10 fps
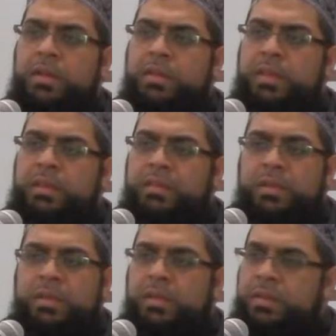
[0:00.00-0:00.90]
that
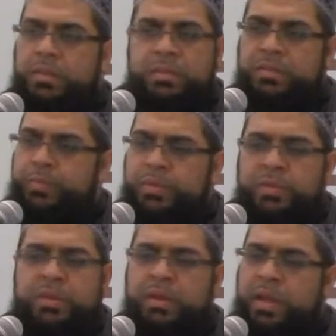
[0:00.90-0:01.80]
this
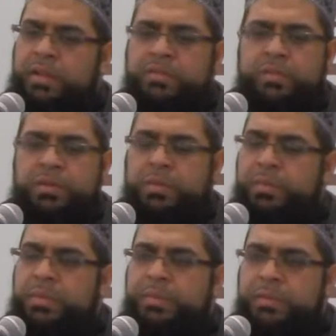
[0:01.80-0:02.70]
particular headstone that
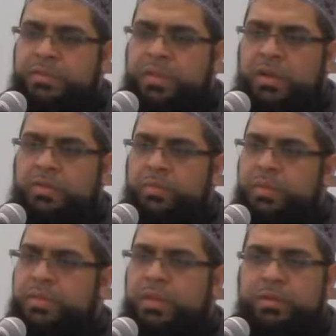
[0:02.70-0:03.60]
people charge
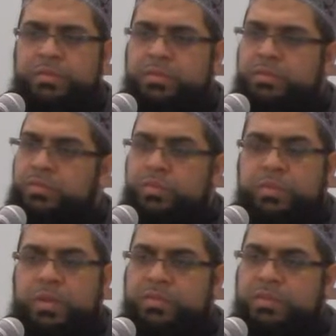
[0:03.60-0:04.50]
1,000,
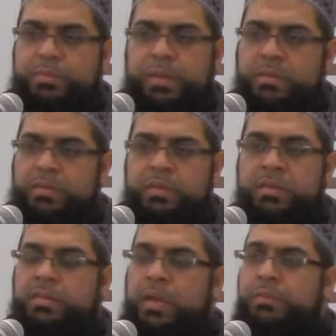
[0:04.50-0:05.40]
2,000 pounds, it
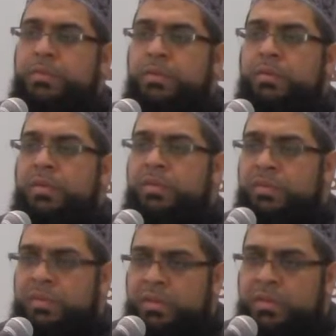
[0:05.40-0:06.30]
is absolutely
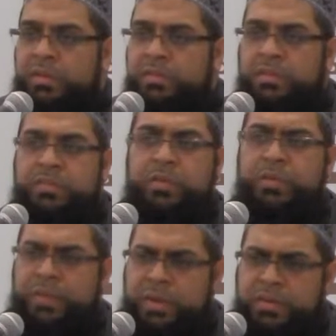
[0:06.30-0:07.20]
ridiculous. It's
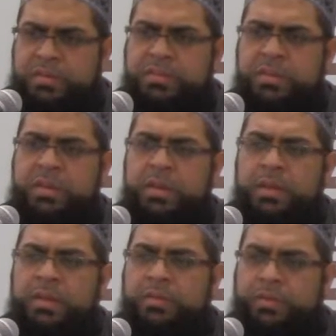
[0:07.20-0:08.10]
horrendous
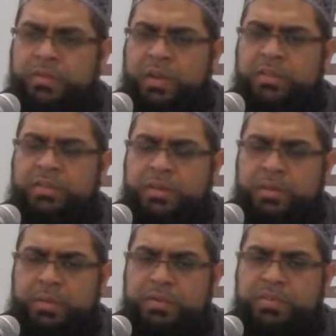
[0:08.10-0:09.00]
to charge that
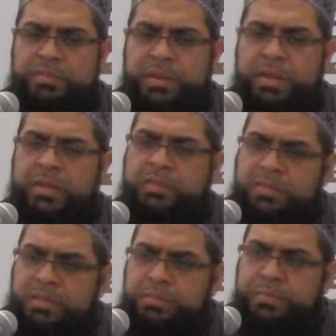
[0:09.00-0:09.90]
amount of money. A
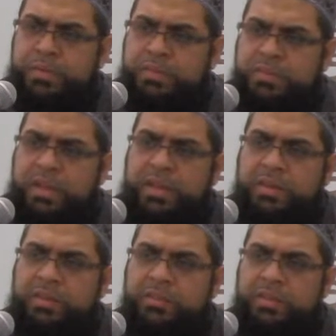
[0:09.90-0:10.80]
simple
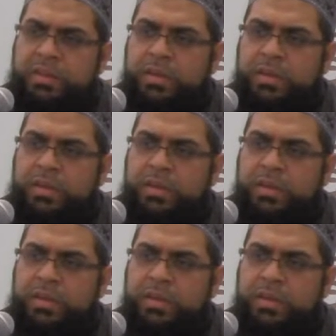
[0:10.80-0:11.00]
signage.